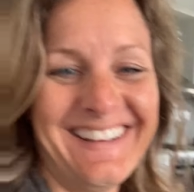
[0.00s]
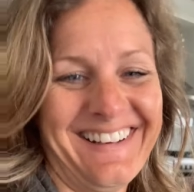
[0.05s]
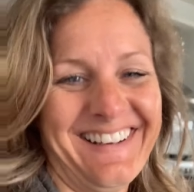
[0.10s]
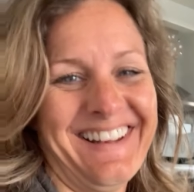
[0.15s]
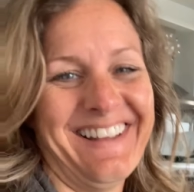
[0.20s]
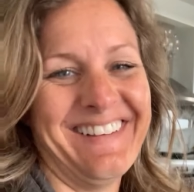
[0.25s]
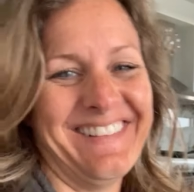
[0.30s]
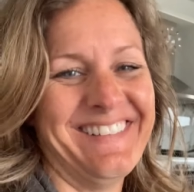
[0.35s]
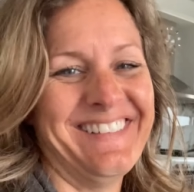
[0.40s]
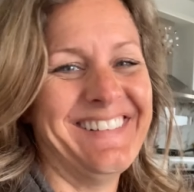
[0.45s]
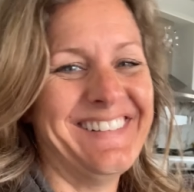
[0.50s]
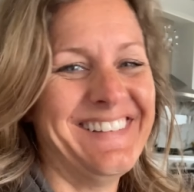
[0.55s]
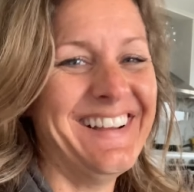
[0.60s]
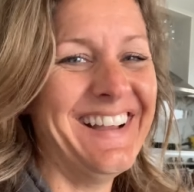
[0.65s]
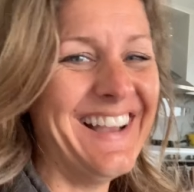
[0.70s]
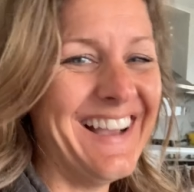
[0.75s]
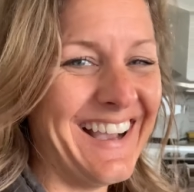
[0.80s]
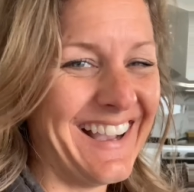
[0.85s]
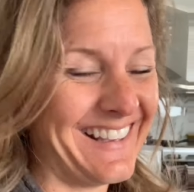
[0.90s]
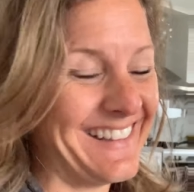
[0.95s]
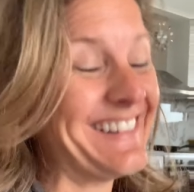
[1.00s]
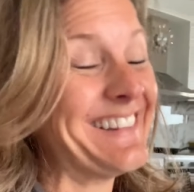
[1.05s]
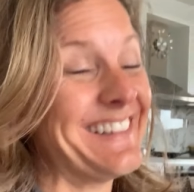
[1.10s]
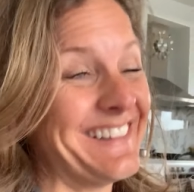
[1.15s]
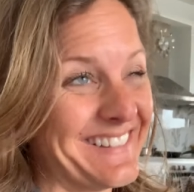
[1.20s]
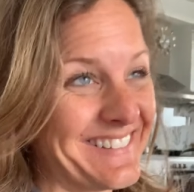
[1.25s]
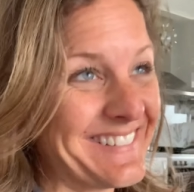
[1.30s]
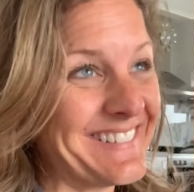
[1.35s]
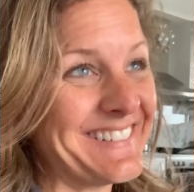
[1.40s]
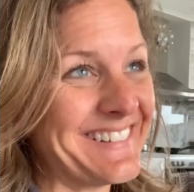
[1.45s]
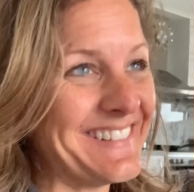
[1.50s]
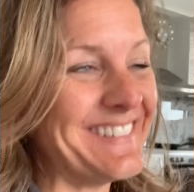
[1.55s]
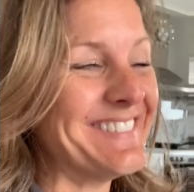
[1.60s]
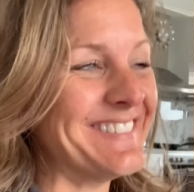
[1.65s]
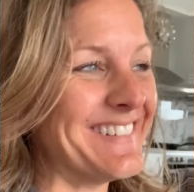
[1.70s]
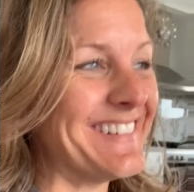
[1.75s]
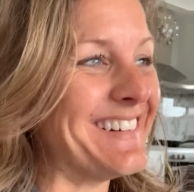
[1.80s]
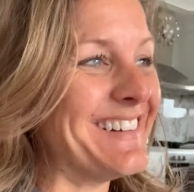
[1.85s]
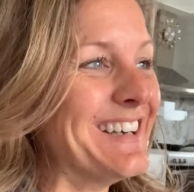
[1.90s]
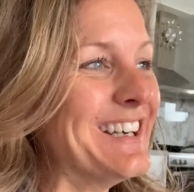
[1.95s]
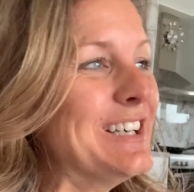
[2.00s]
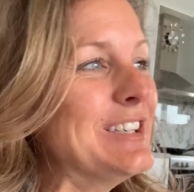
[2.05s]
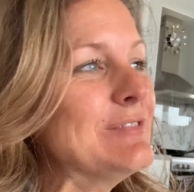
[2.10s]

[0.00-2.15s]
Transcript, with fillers: You know, I literally will,